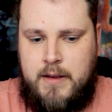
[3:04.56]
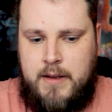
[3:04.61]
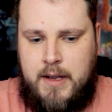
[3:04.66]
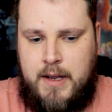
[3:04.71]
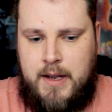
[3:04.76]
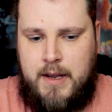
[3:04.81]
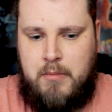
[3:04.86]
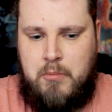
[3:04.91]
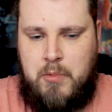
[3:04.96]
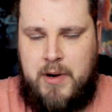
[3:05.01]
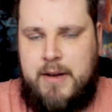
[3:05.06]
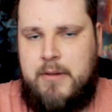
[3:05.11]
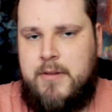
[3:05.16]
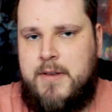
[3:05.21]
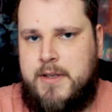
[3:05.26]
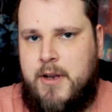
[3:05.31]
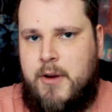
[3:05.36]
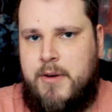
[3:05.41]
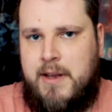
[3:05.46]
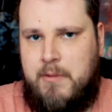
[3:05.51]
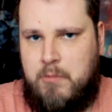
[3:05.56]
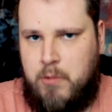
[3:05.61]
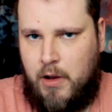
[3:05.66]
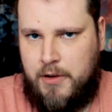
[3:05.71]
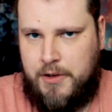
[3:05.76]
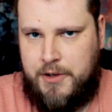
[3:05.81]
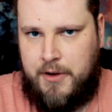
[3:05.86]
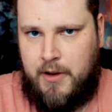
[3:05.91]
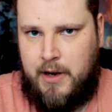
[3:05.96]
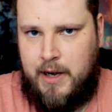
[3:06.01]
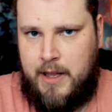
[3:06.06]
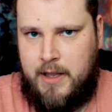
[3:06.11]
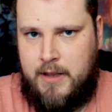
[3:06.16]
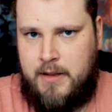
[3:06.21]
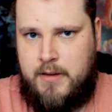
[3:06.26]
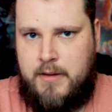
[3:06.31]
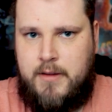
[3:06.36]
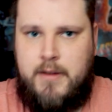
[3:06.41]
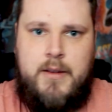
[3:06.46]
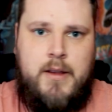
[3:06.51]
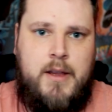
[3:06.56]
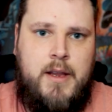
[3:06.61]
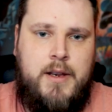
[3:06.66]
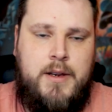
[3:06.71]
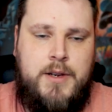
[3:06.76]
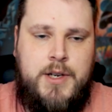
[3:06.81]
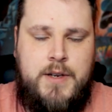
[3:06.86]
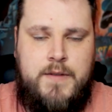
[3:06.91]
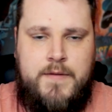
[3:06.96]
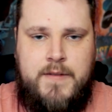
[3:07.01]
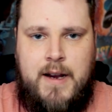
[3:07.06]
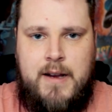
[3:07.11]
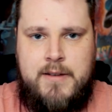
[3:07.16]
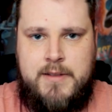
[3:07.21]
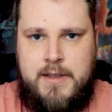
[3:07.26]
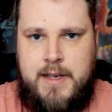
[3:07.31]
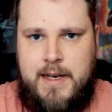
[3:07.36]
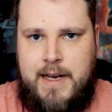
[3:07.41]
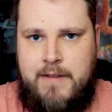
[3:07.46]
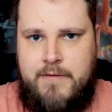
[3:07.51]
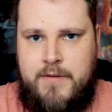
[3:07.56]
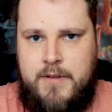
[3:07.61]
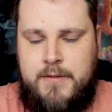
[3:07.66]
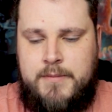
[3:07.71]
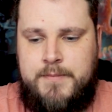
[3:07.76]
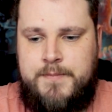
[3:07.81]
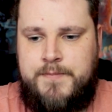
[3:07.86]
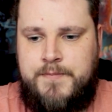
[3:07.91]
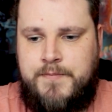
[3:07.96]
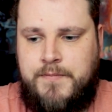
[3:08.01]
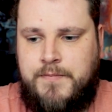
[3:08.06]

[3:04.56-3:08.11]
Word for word: um, when it was only one dollar in two thousand eleven,